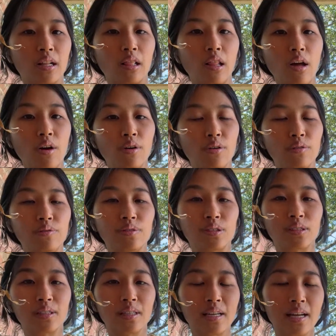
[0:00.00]

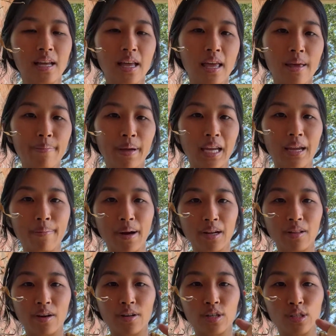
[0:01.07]
cloves, picking my
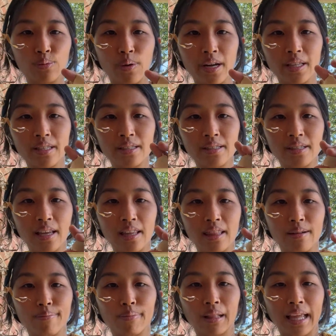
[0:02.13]
largest ones, and
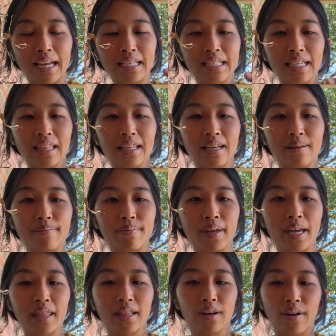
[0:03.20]
then planting them
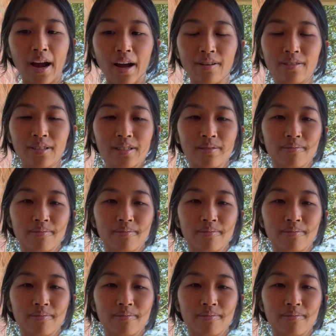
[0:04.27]
in the ground